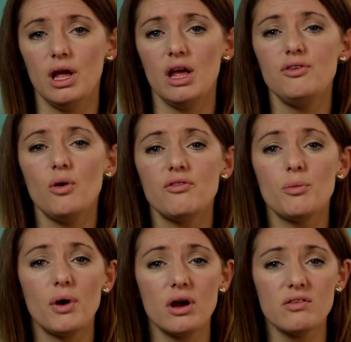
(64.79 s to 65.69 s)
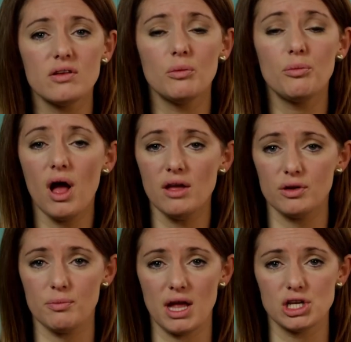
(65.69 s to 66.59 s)
If you have a personal
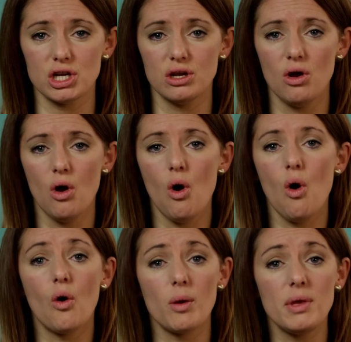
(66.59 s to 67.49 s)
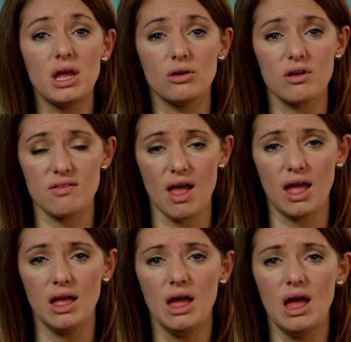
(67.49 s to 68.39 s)
private pension or a
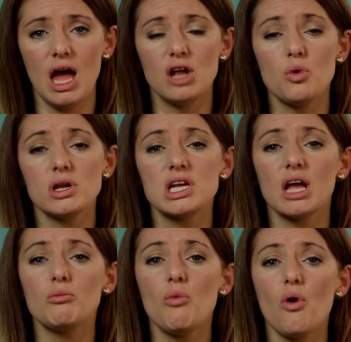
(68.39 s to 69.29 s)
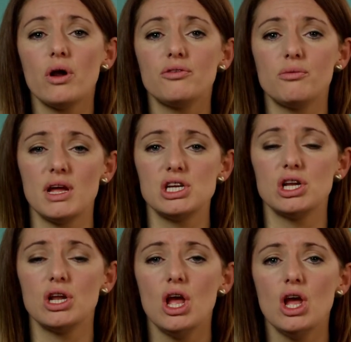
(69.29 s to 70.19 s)
PRSA and want to get more
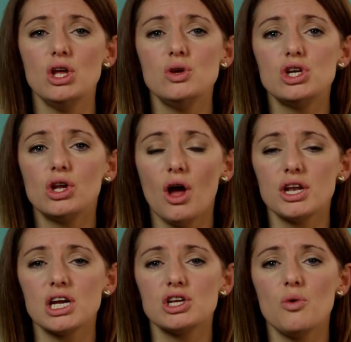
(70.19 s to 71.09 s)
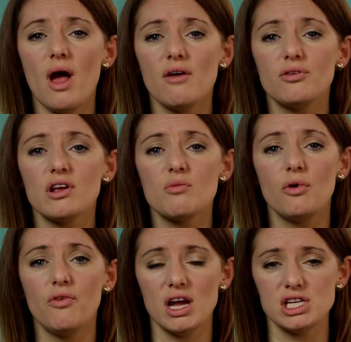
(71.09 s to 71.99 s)
information, you should contact whoever is
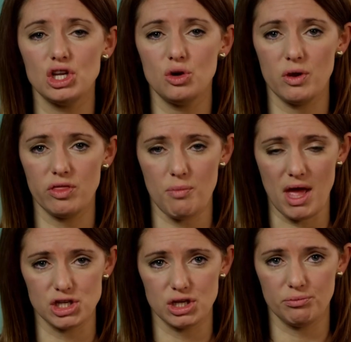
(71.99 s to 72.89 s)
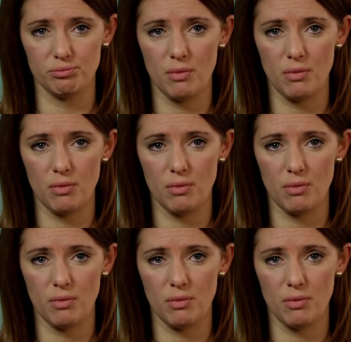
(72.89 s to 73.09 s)
providing you with the pension,